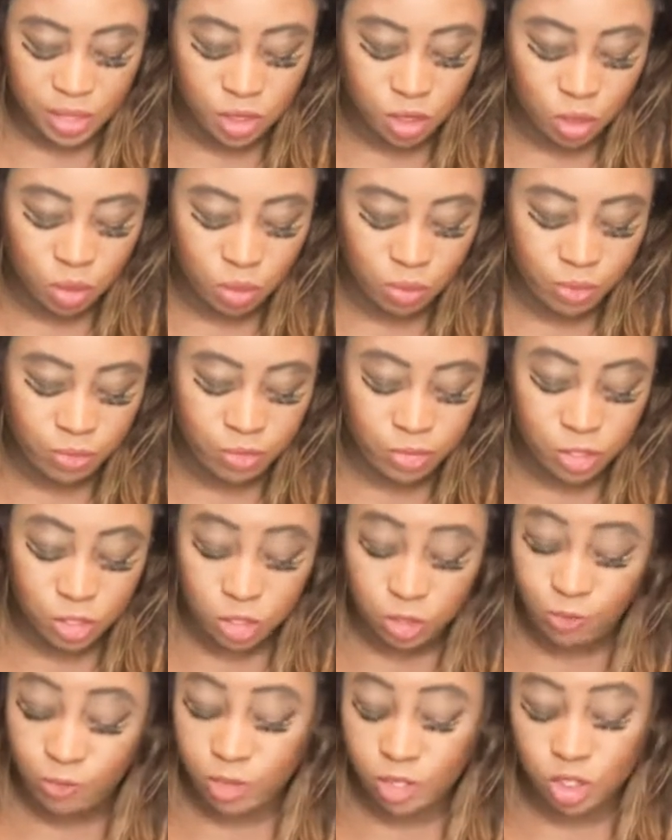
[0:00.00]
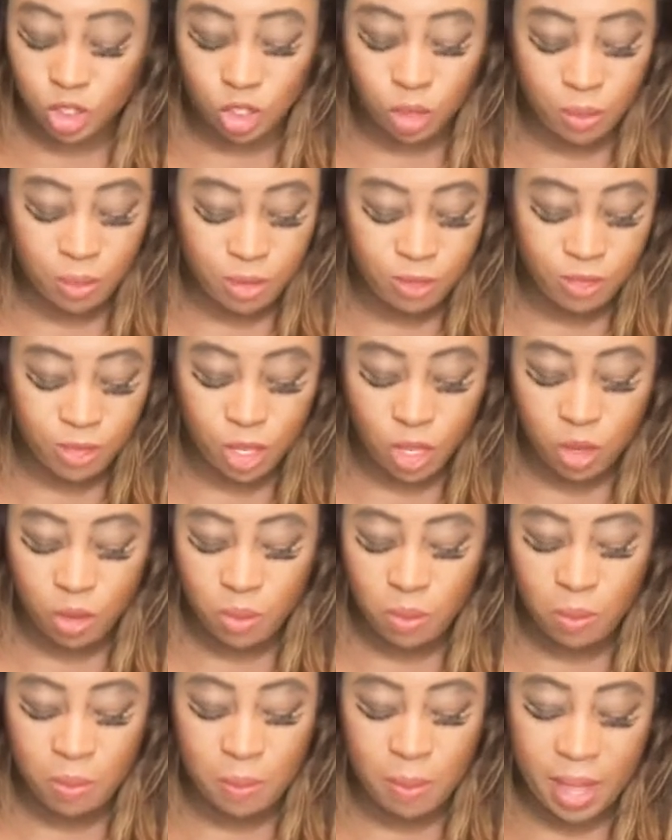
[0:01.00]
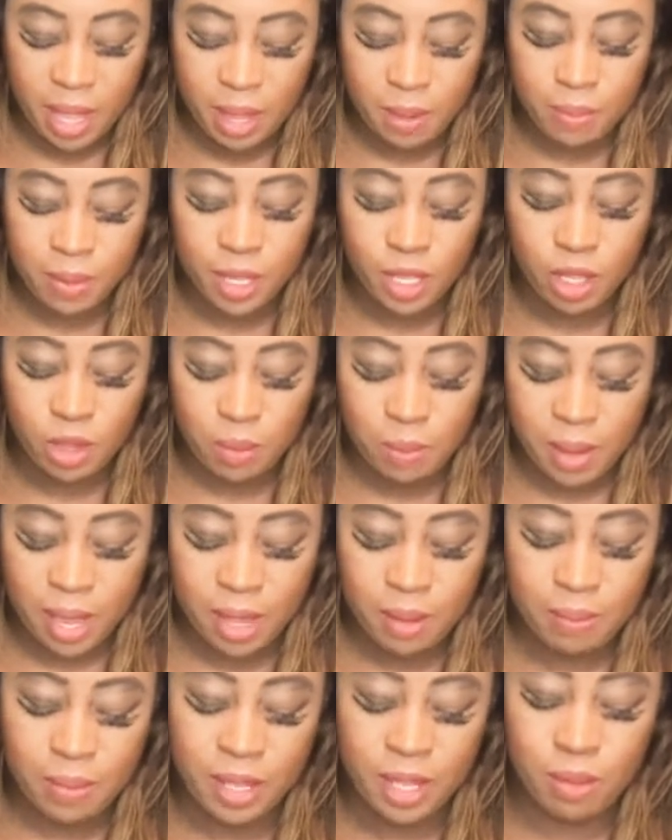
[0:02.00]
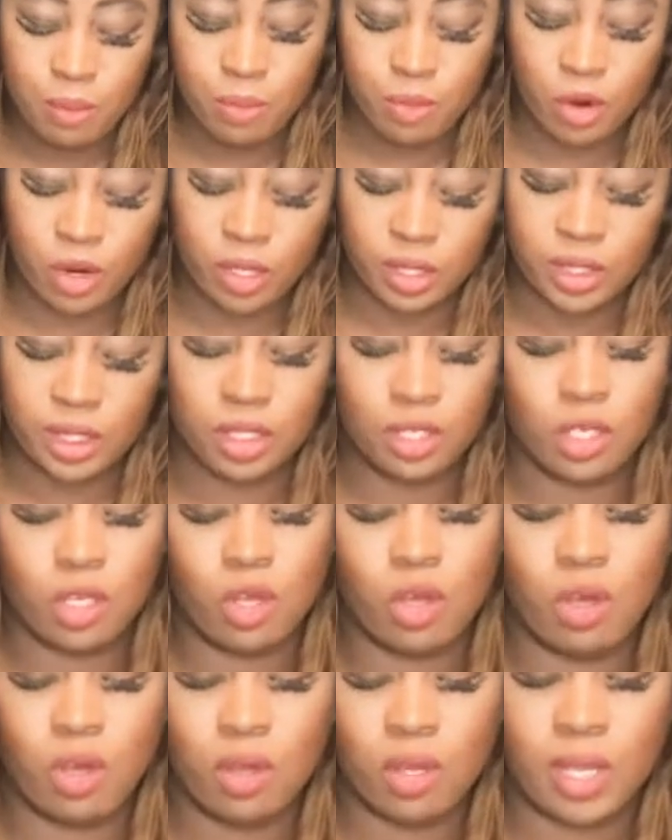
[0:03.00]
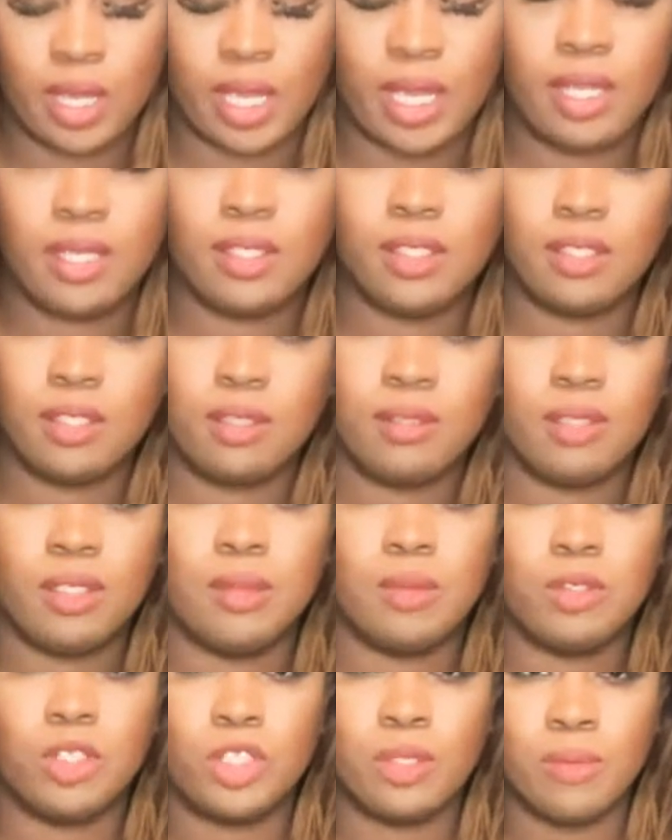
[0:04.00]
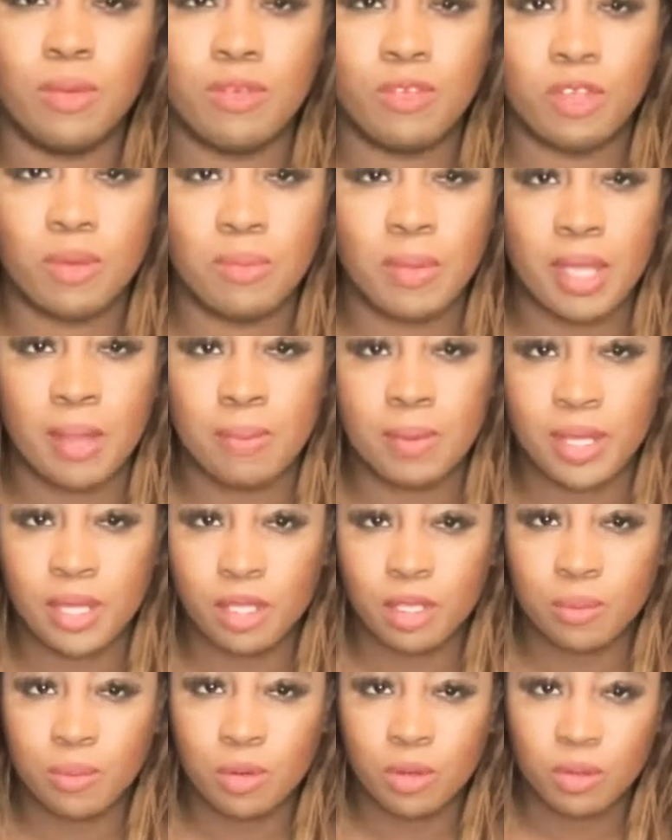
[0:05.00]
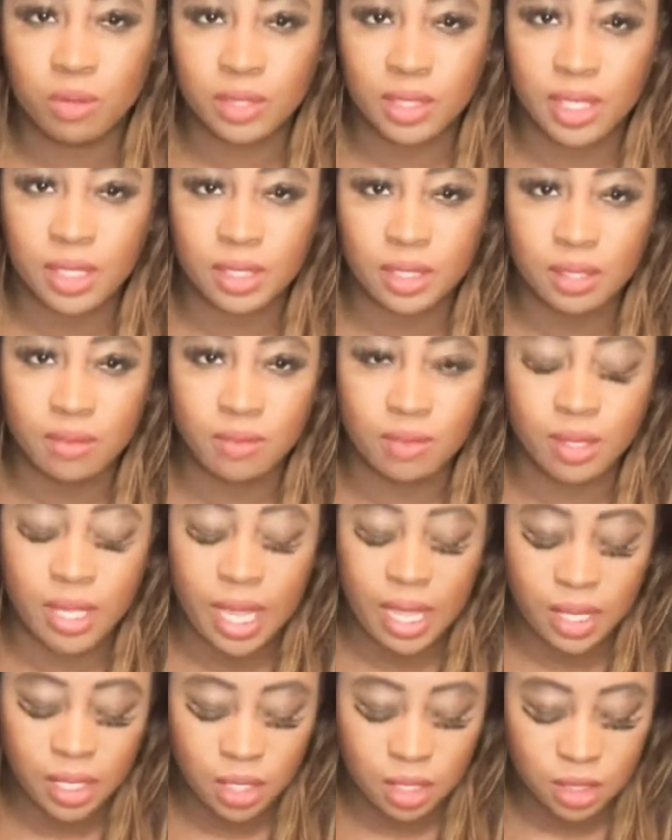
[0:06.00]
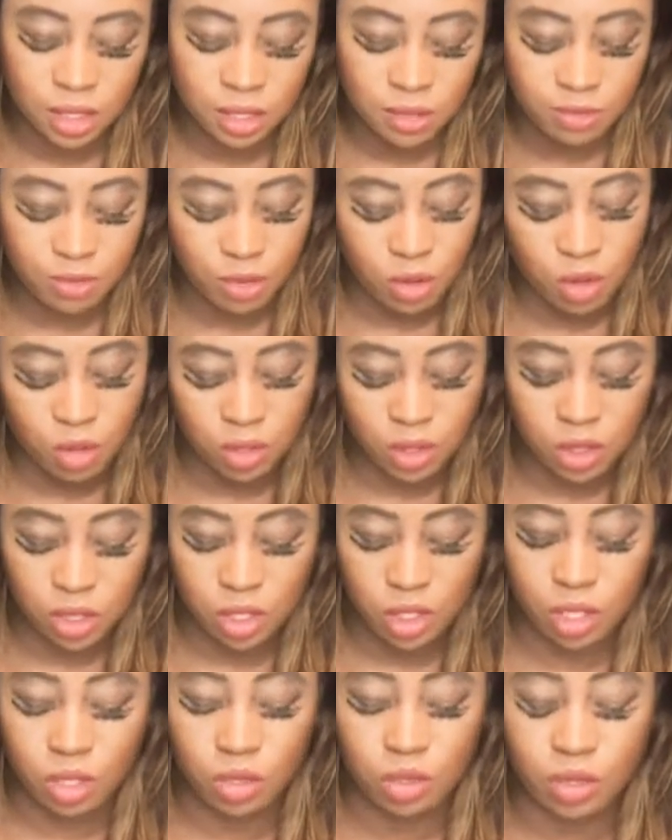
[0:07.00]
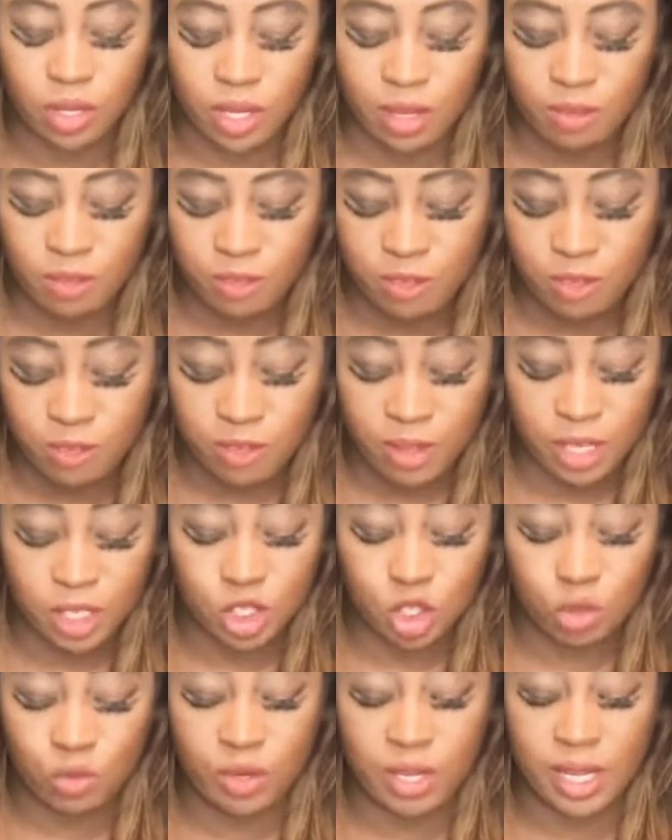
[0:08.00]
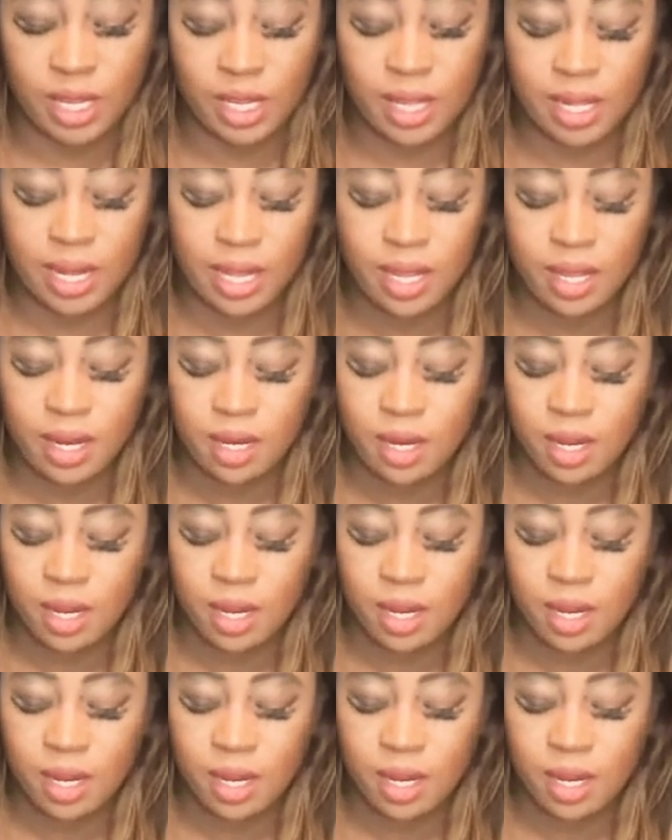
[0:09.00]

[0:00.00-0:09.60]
So for some of you, maybe you might be embroiled in a court case. Some of you may be in the process of getting a divorce and you're looking for victory in that.